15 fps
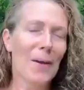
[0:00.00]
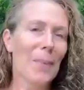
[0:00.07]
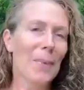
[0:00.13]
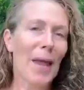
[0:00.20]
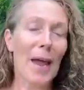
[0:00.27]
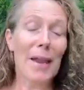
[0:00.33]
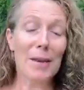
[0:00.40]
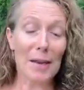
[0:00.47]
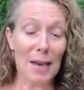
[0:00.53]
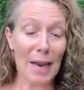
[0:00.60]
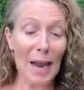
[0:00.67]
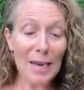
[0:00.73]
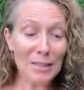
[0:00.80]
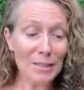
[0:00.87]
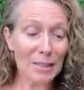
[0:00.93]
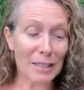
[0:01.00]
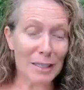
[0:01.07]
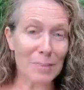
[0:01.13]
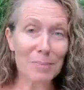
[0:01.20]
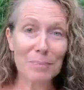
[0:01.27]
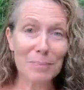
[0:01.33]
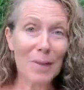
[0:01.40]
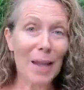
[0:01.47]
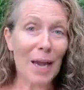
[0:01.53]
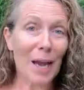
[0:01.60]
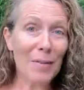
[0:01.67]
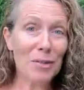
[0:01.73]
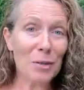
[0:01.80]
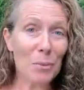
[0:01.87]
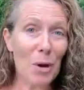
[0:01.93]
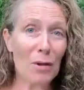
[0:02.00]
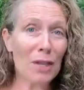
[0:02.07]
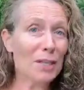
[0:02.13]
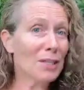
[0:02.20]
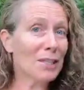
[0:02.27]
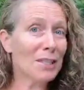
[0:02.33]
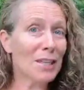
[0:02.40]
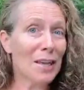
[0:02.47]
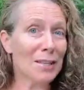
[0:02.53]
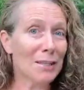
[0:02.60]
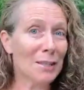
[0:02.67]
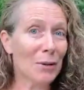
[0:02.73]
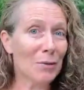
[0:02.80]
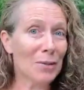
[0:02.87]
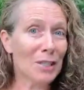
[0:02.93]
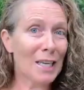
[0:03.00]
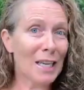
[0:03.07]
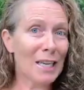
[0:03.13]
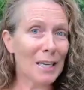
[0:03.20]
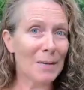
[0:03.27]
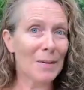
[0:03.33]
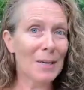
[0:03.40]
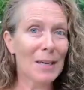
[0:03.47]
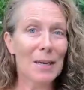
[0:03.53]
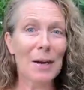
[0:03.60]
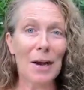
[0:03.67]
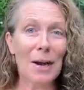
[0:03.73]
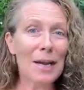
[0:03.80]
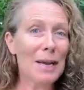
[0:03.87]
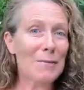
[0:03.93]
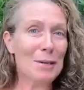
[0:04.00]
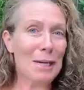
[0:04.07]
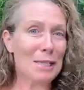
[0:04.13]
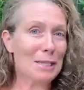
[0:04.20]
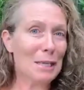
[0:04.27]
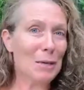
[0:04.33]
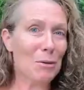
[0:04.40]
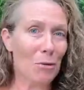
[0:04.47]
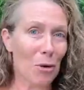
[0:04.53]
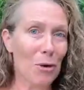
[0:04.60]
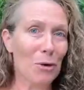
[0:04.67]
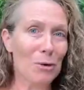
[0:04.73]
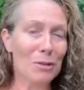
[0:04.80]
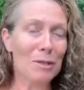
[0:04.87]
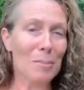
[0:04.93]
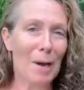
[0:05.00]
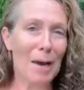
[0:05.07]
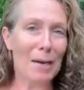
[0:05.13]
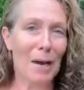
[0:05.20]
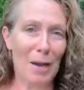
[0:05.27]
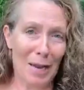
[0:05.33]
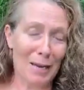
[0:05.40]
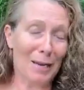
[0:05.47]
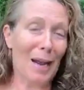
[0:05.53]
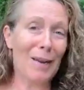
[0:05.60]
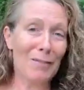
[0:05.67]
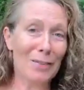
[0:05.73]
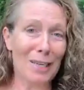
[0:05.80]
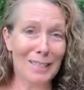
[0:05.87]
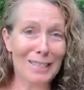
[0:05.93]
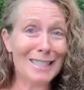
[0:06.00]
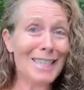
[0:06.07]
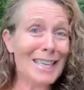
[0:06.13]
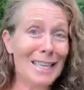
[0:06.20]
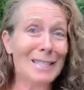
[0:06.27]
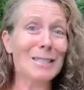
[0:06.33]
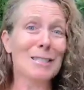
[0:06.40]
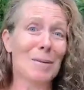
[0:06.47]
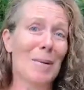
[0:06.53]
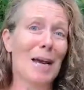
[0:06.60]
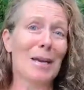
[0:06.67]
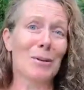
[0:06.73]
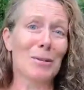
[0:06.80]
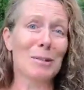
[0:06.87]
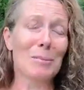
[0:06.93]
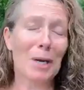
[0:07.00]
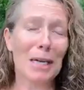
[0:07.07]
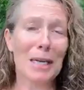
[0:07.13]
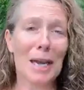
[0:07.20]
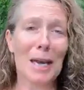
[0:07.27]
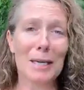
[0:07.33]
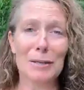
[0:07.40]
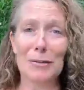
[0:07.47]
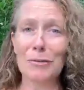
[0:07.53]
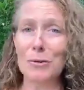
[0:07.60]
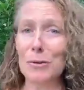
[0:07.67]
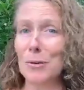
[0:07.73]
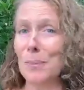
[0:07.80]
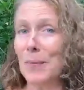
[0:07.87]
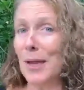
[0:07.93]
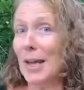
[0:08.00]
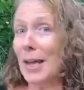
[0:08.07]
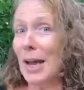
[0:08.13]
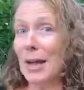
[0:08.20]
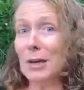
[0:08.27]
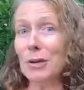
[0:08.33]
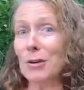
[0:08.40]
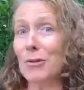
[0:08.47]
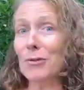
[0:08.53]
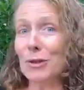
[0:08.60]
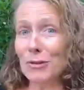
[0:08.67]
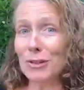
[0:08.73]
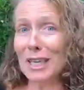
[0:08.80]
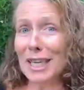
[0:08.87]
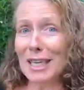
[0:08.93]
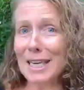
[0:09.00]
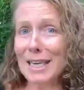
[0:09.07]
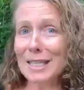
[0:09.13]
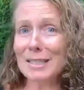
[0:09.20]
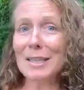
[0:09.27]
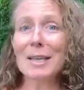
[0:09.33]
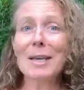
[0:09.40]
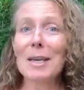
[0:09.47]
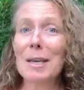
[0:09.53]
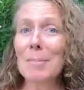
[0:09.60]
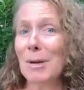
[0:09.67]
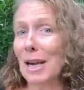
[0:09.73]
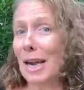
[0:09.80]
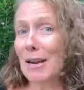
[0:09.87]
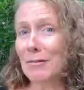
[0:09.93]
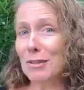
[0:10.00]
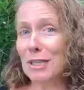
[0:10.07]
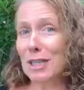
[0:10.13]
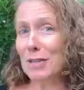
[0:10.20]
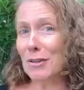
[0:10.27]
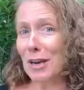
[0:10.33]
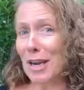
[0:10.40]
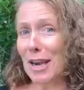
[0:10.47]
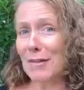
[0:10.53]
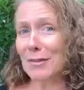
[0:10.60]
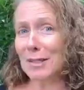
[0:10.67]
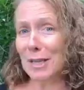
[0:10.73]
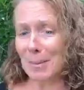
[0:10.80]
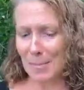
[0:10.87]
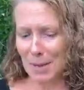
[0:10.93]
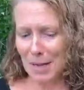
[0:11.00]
And actually, after a while, they just start self seeding. I haven't actually grown tomato, I haven't seeded tomatoes in my garden for I don't know, 15 years, but every year I have some.